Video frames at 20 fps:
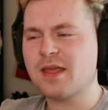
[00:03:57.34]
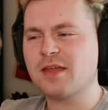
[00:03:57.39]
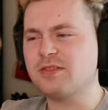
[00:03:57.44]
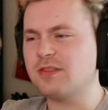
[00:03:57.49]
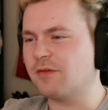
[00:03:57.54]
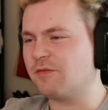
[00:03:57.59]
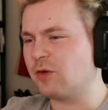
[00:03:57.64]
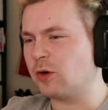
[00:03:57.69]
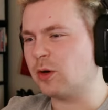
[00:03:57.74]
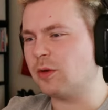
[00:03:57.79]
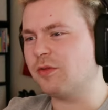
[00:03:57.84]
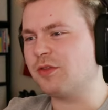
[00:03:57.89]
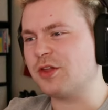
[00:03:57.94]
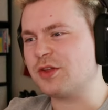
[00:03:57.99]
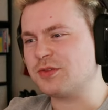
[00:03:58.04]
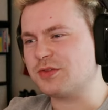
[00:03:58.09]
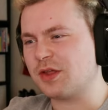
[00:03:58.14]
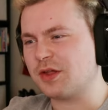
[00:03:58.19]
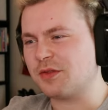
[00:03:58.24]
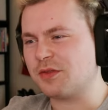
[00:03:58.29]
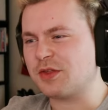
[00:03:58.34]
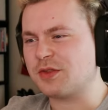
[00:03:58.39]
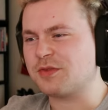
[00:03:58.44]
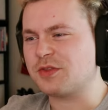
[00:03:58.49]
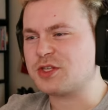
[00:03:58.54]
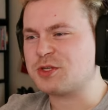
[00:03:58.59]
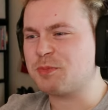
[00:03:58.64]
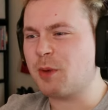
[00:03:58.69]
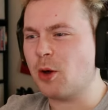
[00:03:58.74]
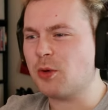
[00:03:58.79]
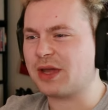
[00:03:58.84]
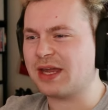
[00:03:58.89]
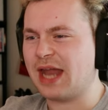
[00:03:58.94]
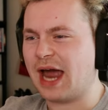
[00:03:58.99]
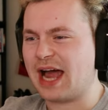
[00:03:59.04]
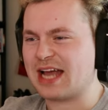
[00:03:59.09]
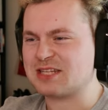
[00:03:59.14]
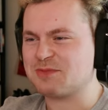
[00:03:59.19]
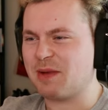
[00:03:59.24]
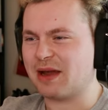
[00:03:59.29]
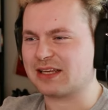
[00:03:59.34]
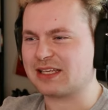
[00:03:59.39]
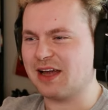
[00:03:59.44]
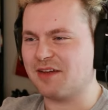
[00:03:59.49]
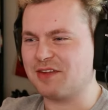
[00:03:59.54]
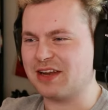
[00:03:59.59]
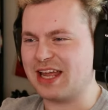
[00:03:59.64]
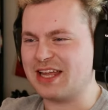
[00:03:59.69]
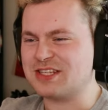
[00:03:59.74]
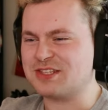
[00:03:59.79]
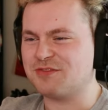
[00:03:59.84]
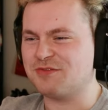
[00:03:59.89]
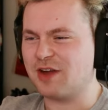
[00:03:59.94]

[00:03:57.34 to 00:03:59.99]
The spoken aspect of it is